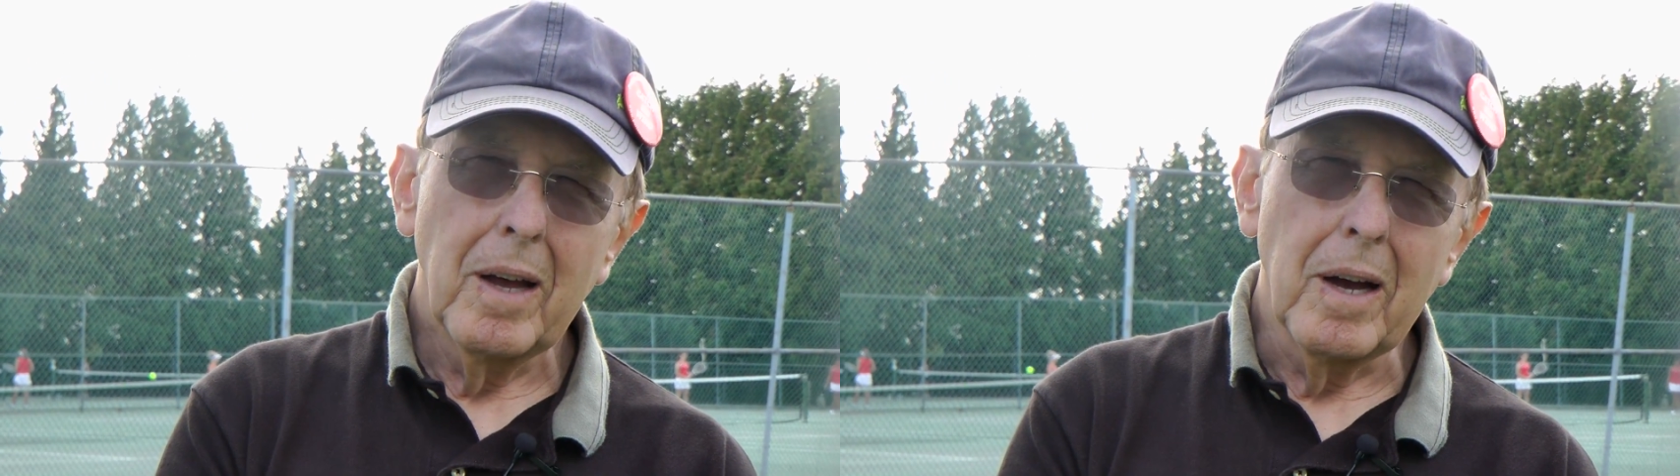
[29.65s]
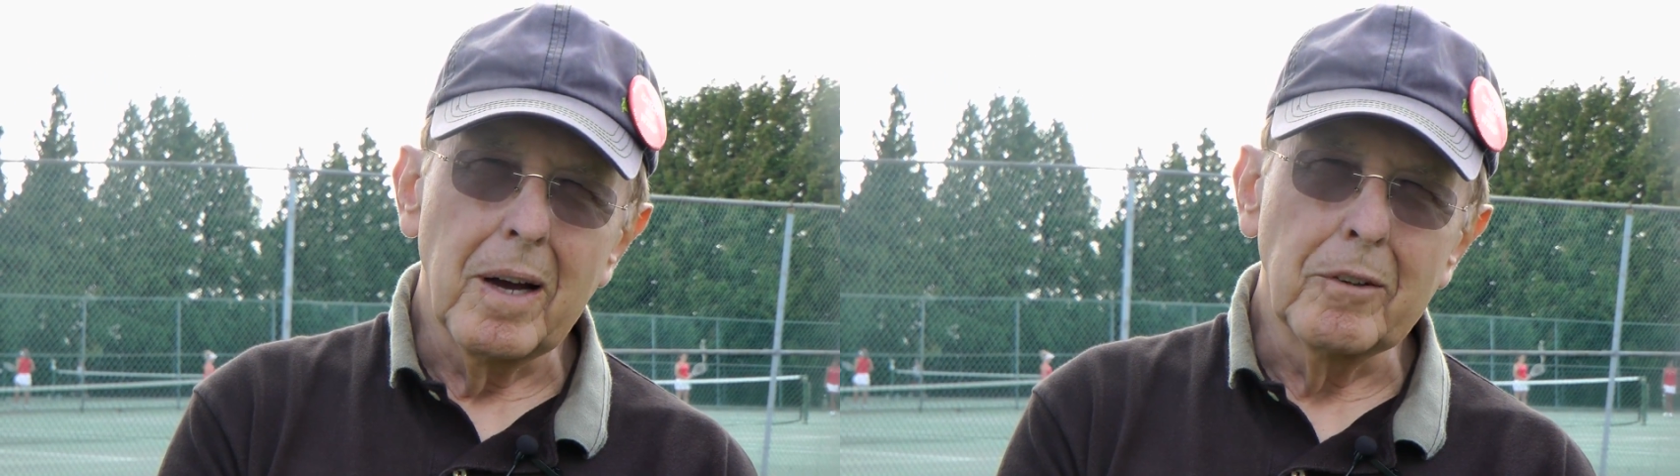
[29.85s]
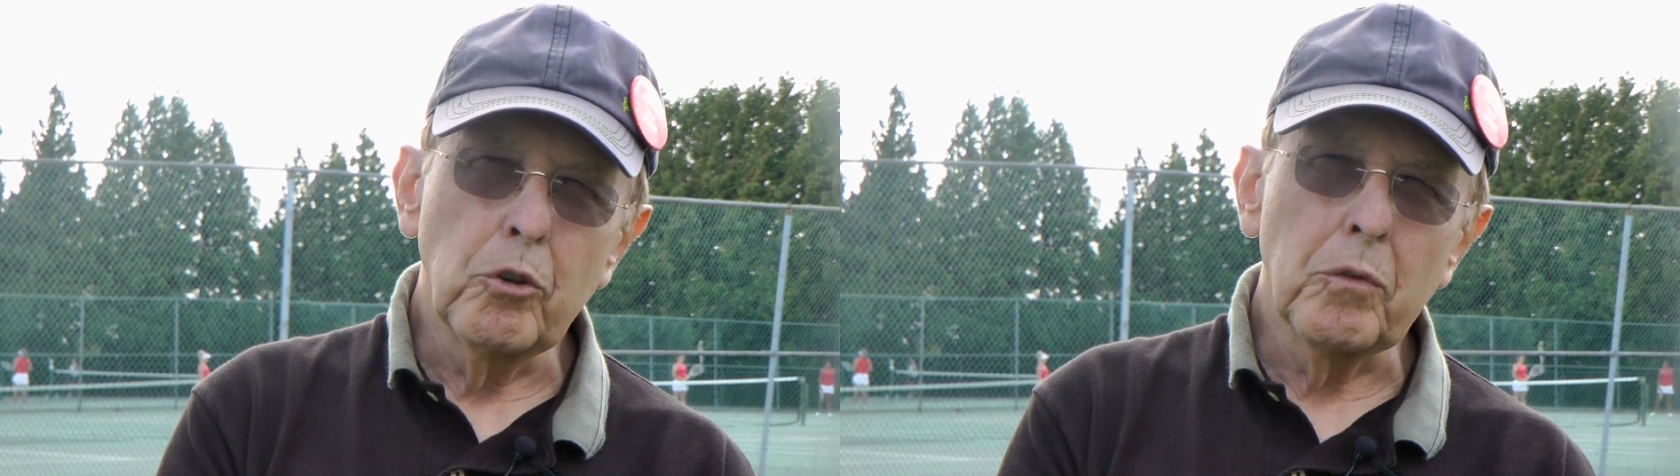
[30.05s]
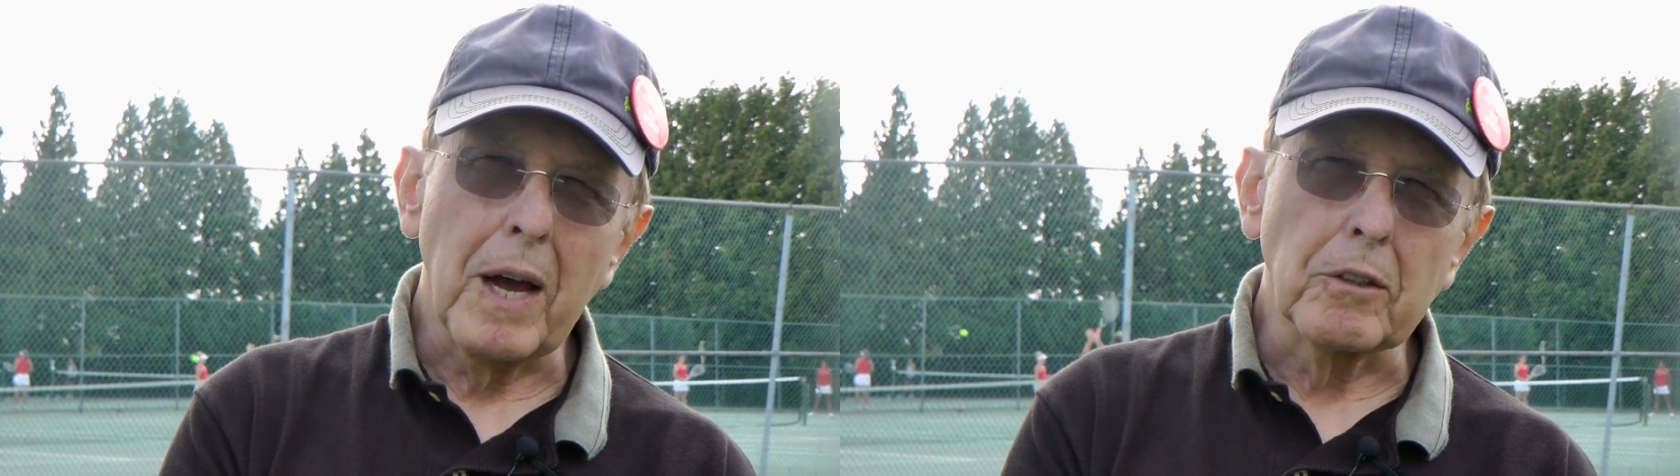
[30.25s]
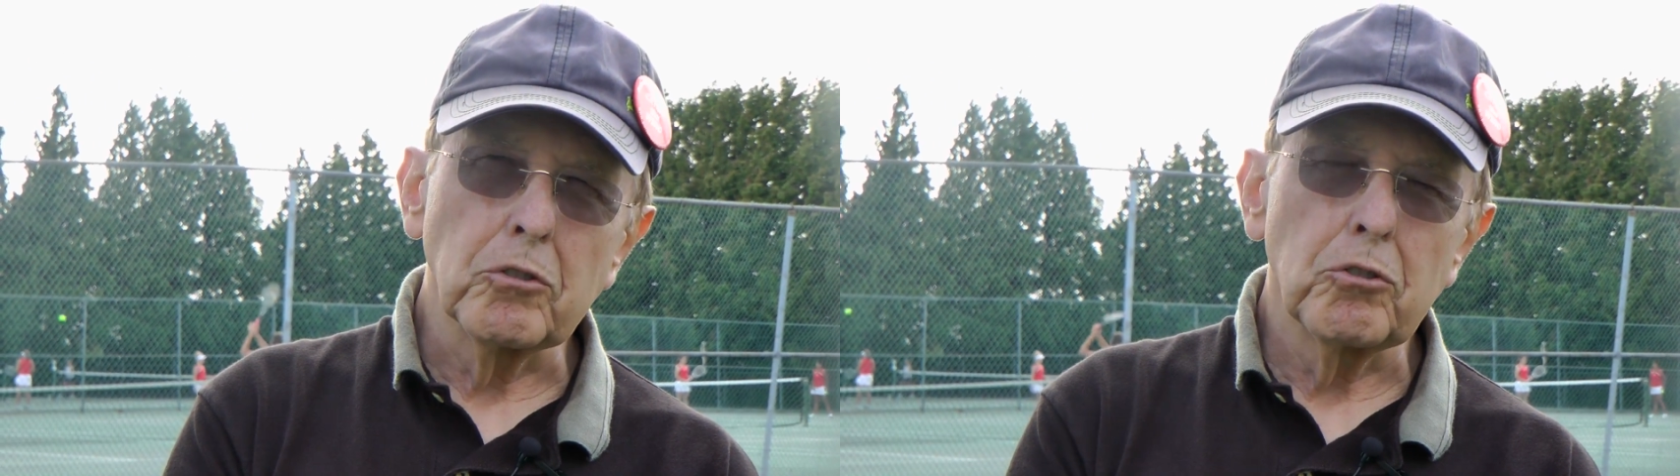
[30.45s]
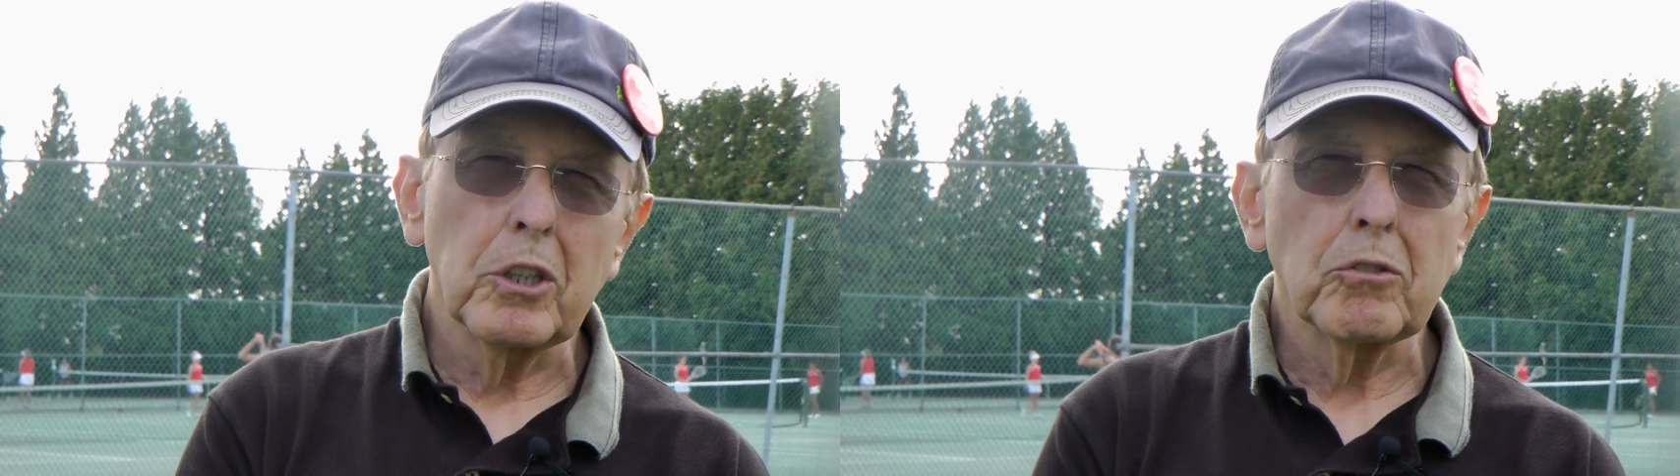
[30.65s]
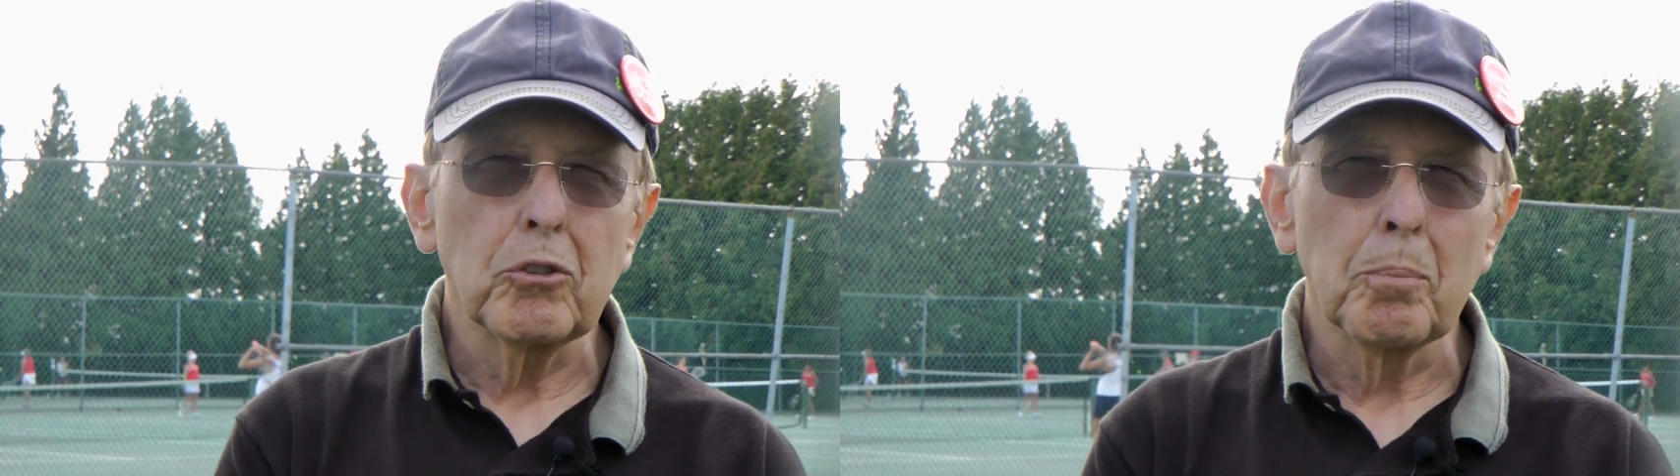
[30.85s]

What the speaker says: In 2006,